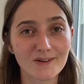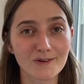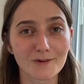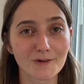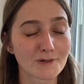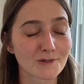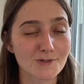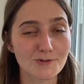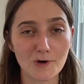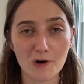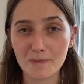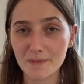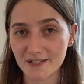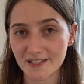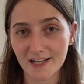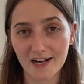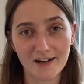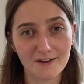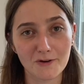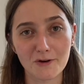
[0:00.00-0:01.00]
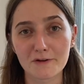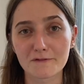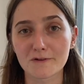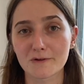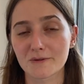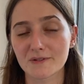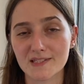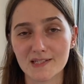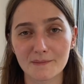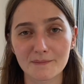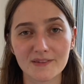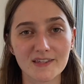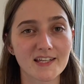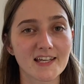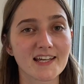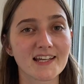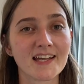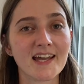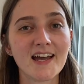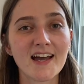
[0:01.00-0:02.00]
or drop a yarn over or
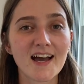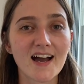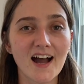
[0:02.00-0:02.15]
something,